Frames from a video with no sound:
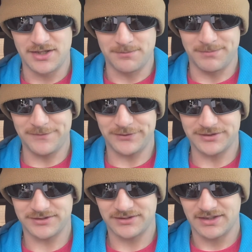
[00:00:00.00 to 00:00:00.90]

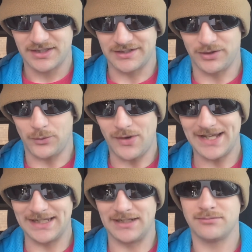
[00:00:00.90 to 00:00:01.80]
Memphis and
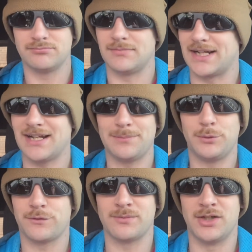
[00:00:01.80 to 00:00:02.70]
Hawaii. I got to
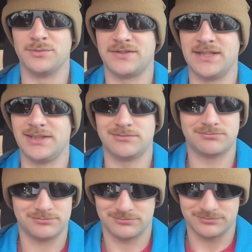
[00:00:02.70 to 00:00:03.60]
pull for my home state.
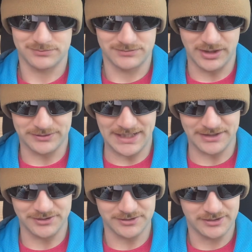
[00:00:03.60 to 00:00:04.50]
Go
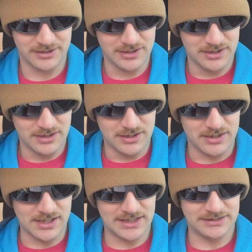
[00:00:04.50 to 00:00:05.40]
Tigers.
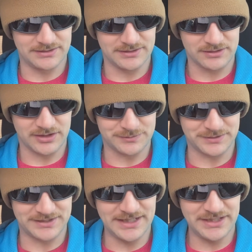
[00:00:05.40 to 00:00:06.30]

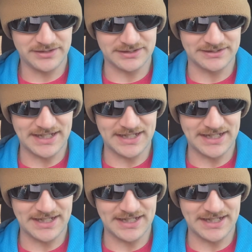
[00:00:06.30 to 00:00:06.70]
Christmas Day, you got the